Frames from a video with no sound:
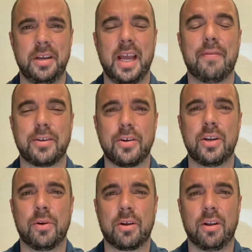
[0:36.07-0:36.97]
If I don't
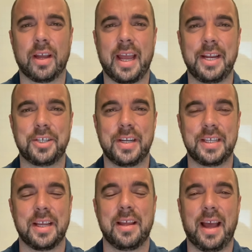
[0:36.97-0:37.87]
know what collocation
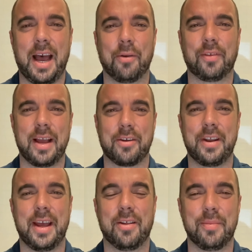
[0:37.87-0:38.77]
is, how's that going
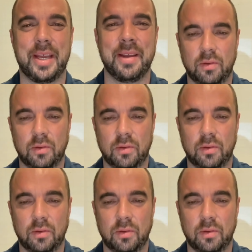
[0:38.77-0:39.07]
to help me?